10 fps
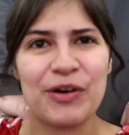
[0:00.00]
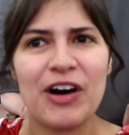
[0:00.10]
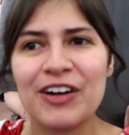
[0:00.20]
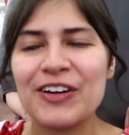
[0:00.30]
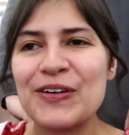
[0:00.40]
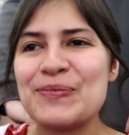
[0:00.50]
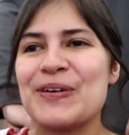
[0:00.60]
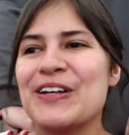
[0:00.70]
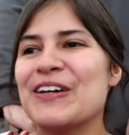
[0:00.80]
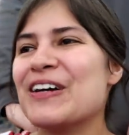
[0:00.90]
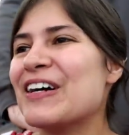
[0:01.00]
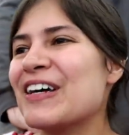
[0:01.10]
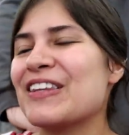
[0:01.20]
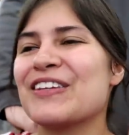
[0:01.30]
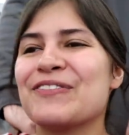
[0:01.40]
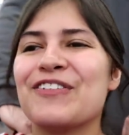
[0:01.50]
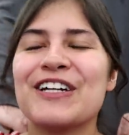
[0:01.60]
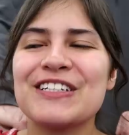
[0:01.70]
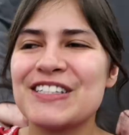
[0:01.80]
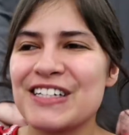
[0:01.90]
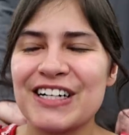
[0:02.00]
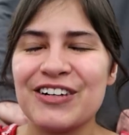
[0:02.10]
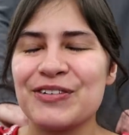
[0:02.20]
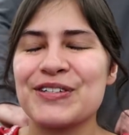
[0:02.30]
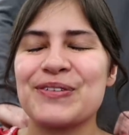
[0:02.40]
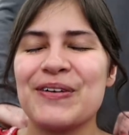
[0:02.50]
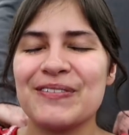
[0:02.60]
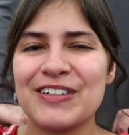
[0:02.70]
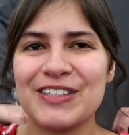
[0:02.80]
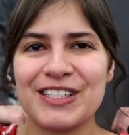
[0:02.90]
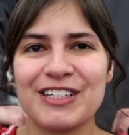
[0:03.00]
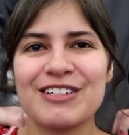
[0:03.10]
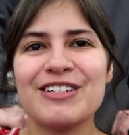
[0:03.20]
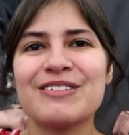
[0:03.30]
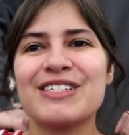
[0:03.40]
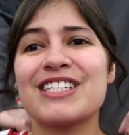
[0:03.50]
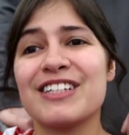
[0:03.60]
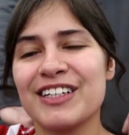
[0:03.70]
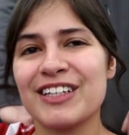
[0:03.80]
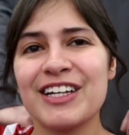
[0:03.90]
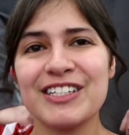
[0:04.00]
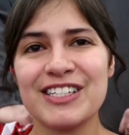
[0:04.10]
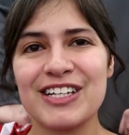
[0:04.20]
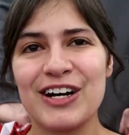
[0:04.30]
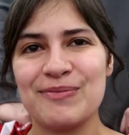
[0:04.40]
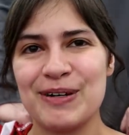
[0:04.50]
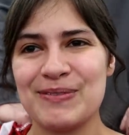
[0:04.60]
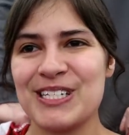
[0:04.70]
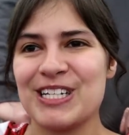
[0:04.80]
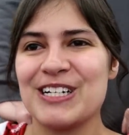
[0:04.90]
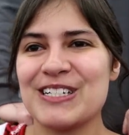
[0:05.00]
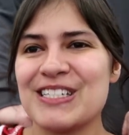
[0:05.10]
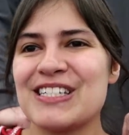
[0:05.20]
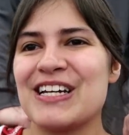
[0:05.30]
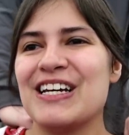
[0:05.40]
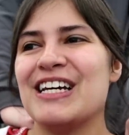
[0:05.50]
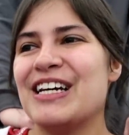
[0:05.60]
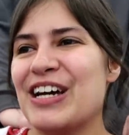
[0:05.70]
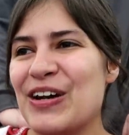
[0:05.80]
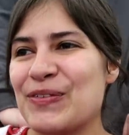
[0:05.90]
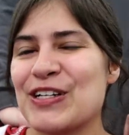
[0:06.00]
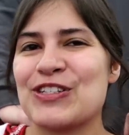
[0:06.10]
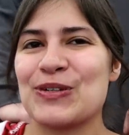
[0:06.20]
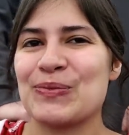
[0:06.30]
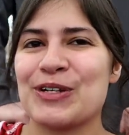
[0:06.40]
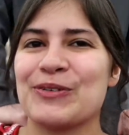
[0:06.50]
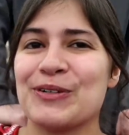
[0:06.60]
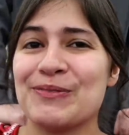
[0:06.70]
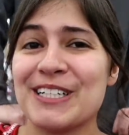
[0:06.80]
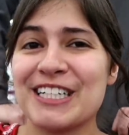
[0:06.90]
we were on our own, but the funniest thing I always remember is there's no ceiling lights upstairs. And we assumed there would be,